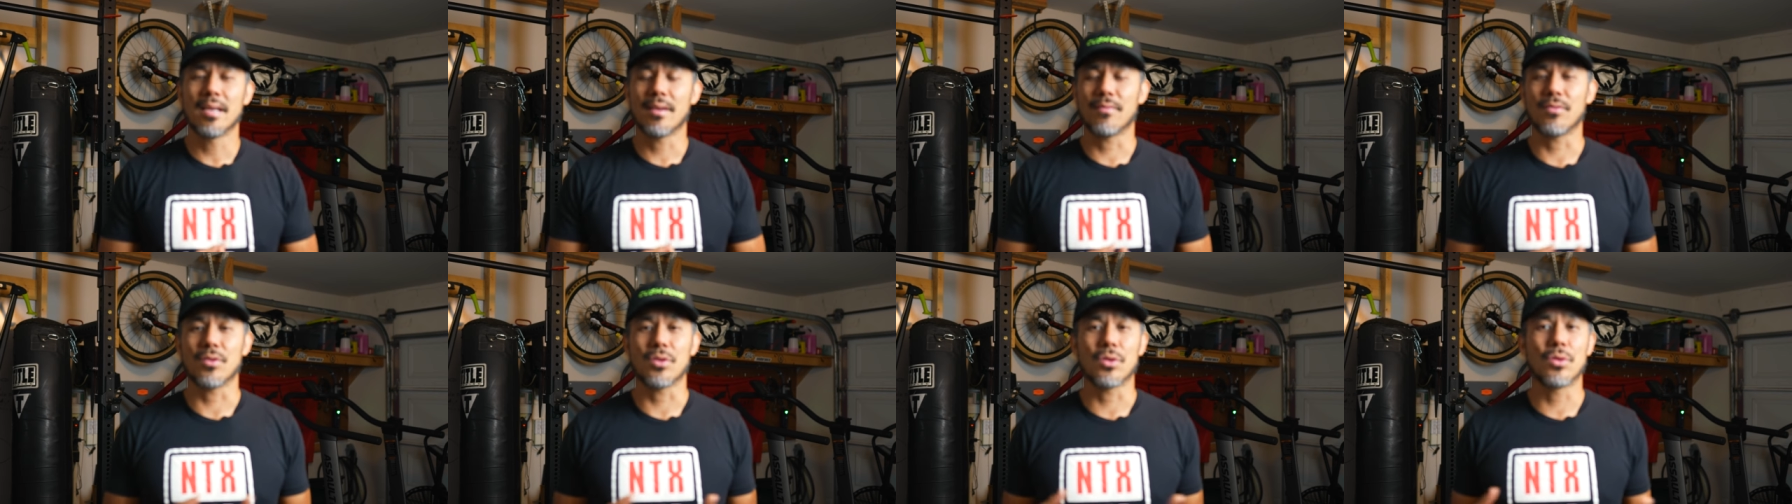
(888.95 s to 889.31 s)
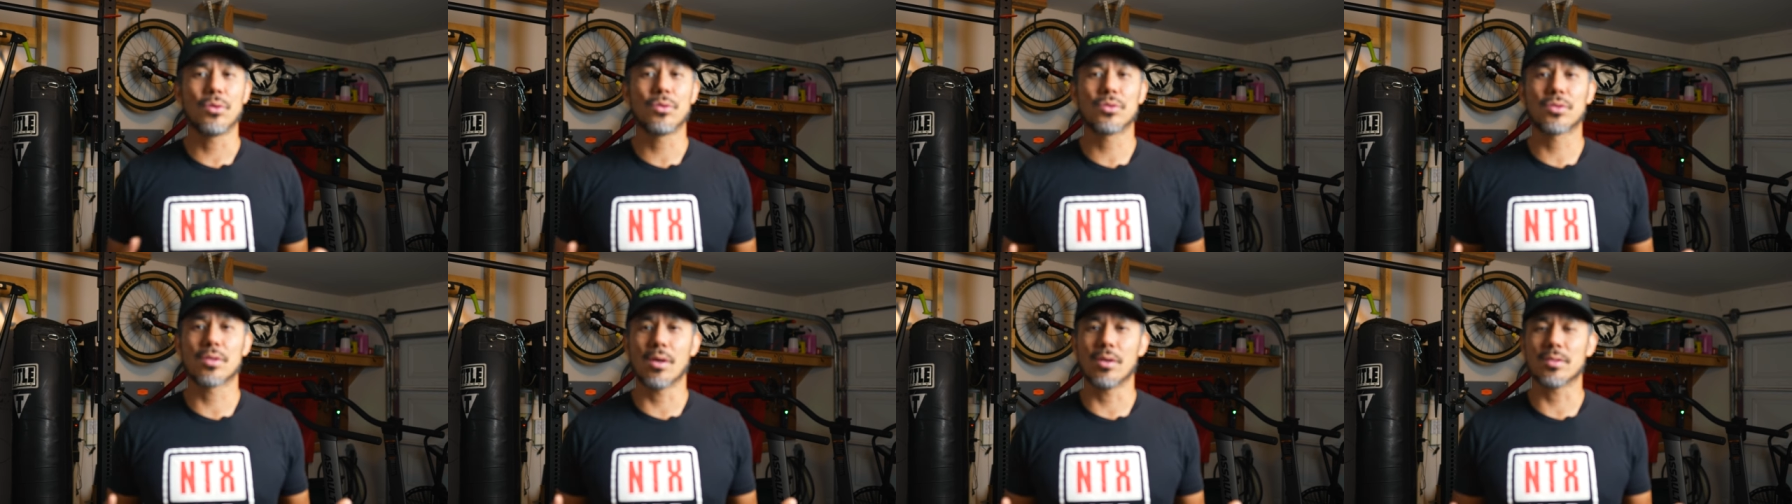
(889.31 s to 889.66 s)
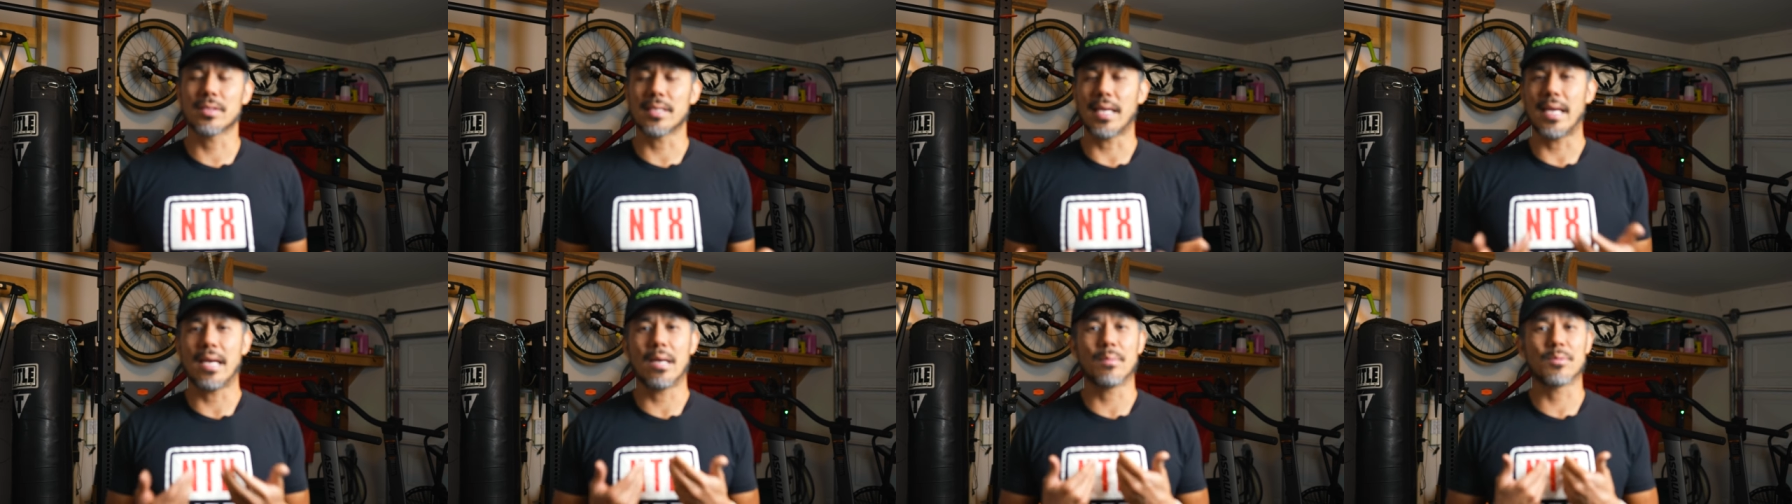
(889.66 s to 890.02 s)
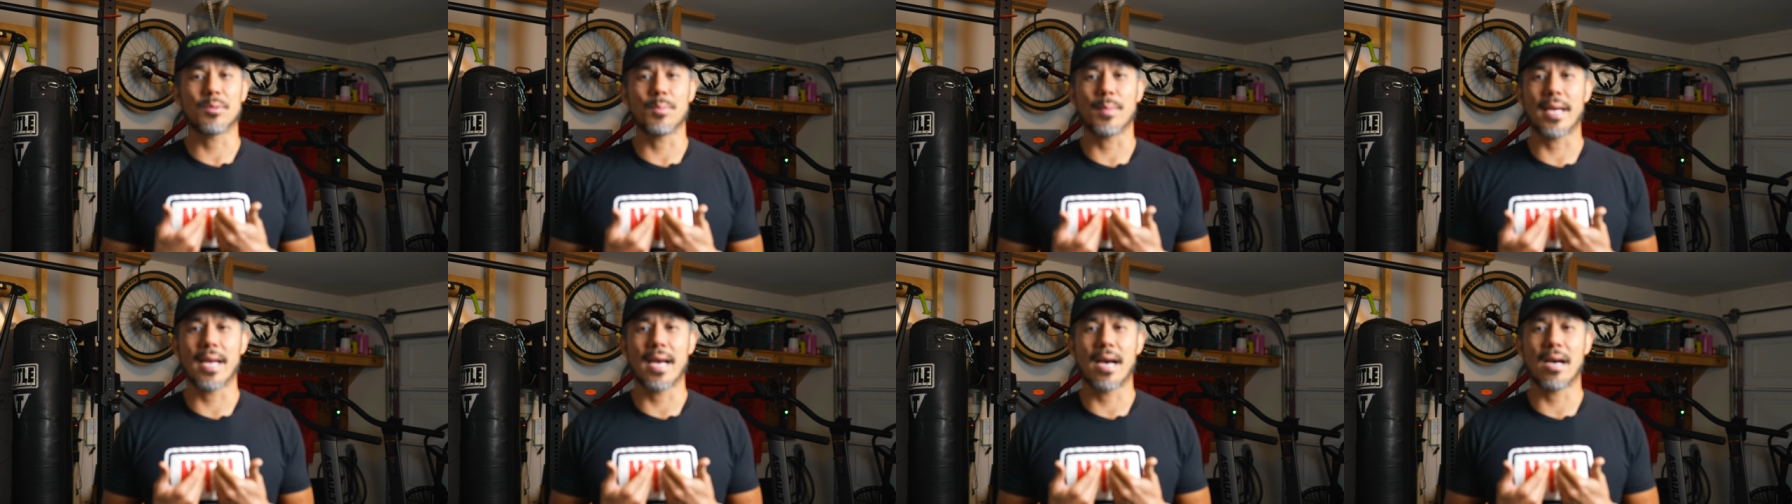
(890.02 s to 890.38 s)
If you use those, that
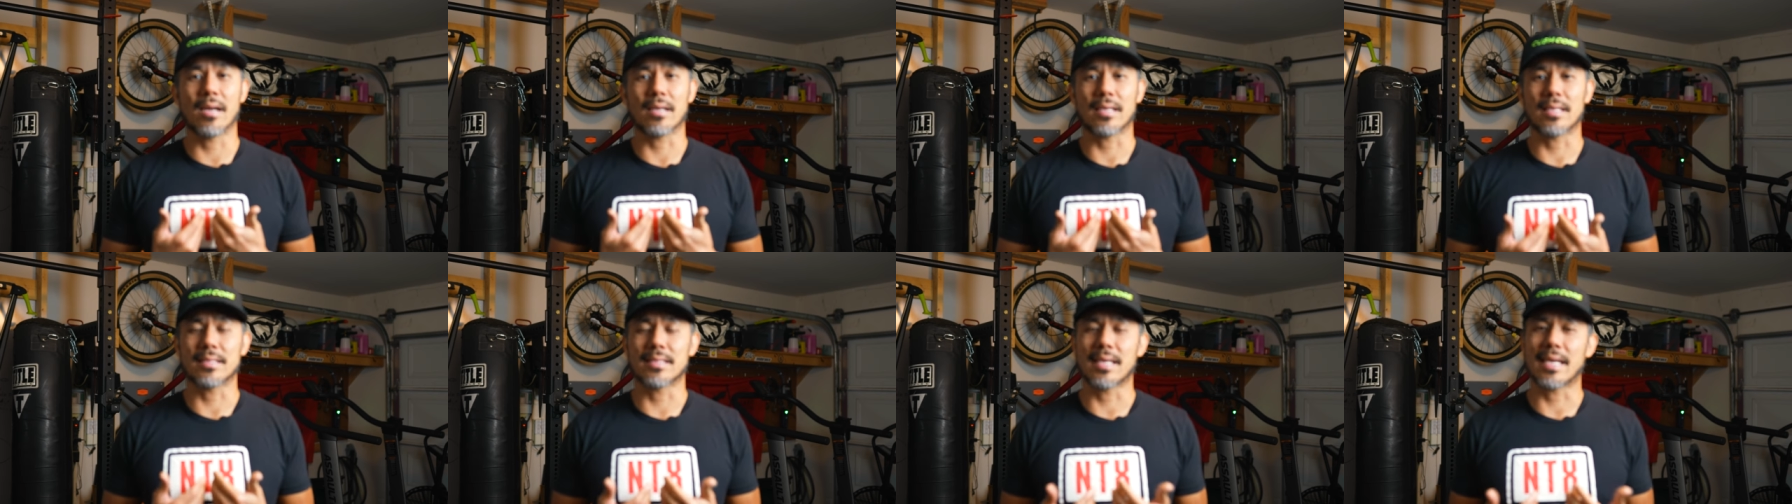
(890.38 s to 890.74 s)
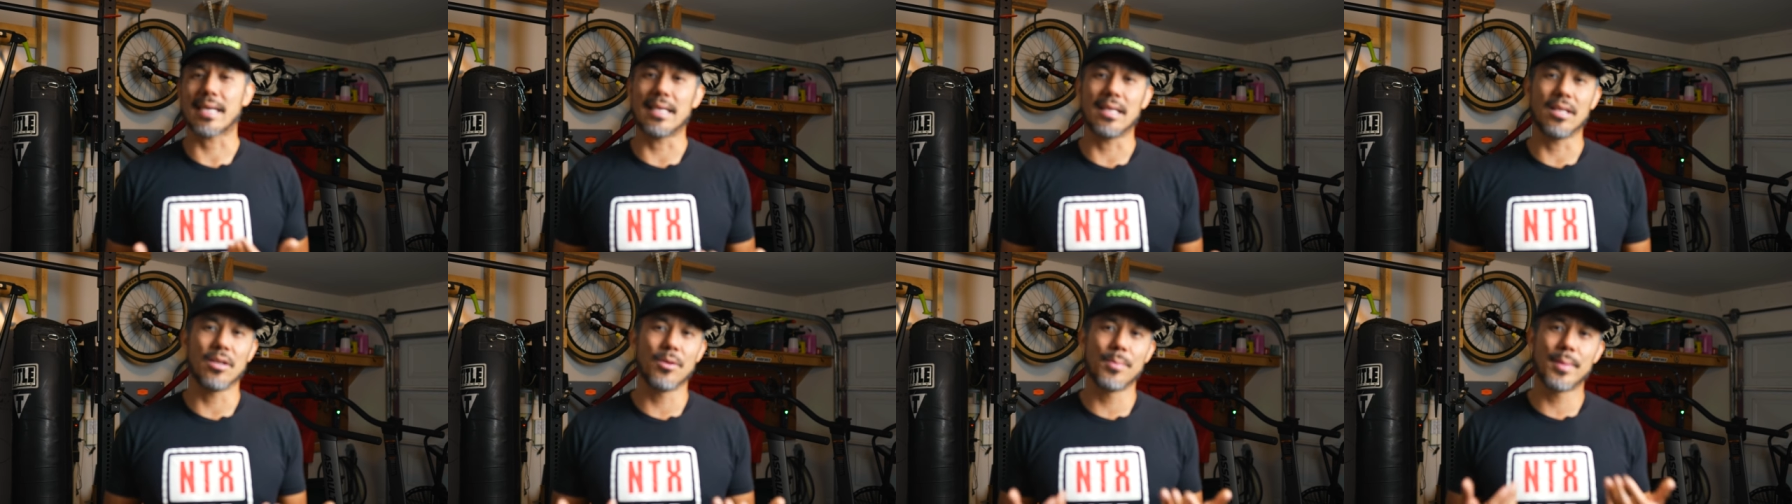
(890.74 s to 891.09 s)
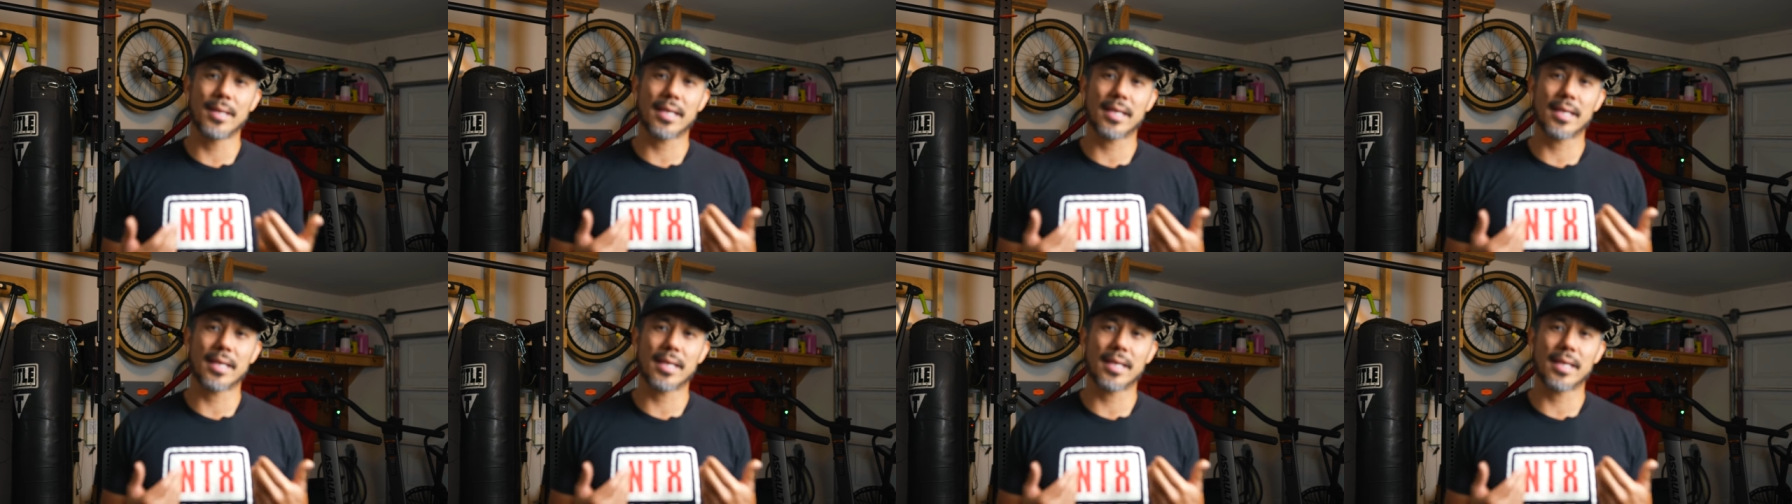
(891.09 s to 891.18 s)
helps me out because I get a little